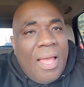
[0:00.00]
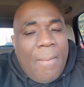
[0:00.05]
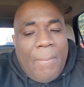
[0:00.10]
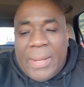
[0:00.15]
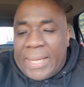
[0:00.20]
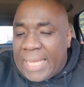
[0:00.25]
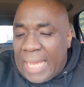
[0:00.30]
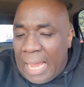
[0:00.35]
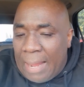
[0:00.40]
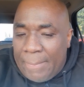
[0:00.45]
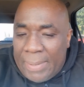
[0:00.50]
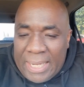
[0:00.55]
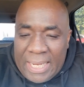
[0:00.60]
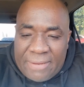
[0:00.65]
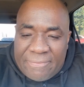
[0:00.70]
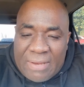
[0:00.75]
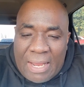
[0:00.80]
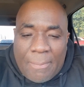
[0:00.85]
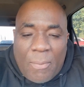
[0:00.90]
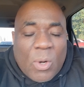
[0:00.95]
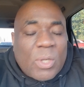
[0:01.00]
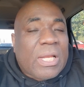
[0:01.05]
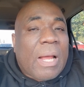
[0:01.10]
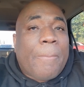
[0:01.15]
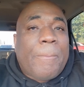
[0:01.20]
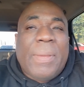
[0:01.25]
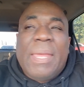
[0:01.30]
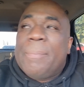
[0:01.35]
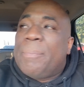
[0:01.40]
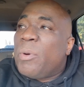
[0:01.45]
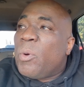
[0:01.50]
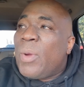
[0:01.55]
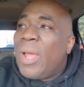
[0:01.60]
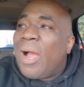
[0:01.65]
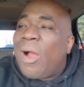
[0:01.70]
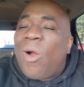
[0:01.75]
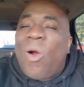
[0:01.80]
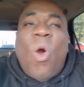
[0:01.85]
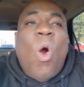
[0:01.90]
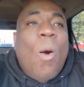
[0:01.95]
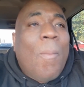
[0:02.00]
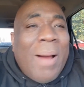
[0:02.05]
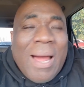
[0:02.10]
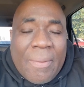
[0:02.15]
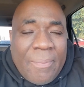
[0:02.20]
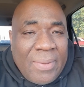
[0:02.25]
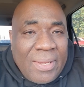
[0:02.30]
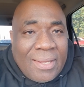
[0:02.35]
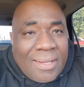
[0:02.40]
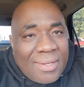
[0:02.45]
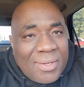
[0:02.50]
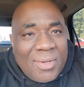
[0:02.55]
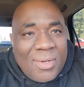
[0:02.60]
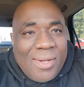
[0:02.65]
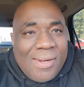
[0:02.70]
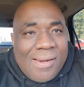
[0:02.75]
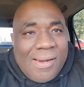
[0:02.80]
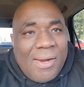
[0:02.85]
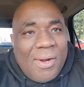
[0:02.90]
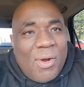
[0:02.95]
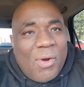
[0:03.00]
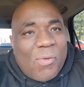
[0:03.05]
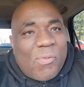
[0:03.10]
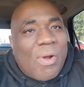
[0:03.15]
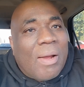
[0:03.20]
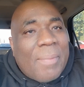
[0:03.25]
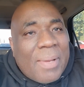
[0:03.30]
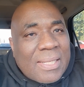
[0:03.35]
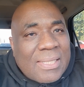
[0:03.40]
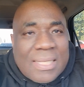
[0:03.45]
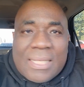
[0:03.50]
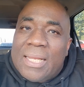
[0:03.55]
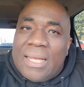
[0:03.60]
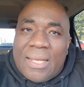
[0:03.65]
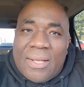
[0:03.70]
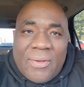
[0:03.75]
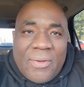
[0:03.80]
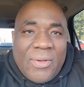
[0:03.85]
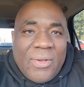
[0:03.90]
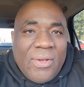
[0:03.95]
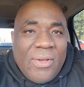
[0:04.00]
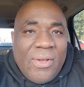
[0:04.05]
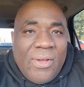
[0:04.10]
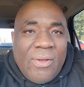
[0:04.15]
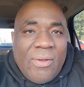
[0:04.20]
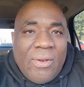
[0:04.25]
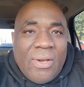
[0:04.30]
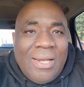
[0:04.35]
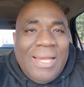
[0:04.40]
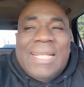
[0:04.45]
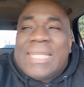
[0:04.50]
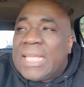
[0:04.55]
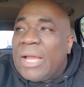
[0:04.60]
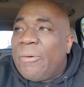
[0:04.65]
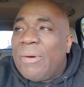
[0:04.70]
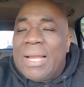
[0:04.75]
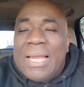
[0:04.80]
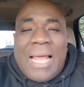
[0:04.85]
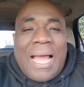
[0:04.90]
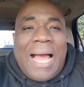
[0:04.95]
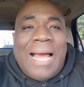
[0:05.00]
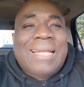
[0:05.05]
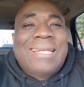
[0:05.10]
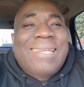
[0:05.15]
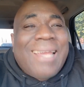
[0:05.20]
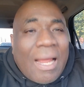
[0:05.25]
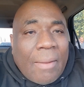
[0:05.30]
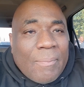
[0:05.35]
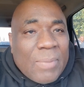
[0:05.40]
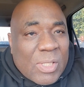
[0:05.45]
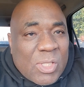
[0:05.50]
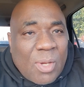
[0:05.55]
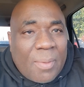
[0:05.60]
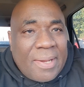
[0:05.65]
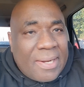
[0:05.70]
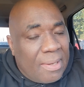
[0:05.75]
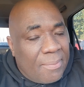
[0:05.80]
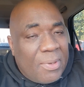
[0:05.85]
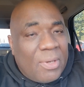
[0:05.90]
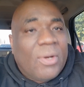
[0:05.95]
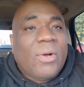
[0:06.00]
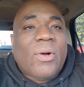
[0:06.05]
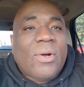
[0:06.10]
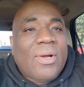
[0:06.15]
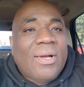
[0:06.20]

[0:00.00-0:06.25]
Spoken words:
I can't believe the amount of people who come at me from yesterday. Literally attack me, some of them, you know.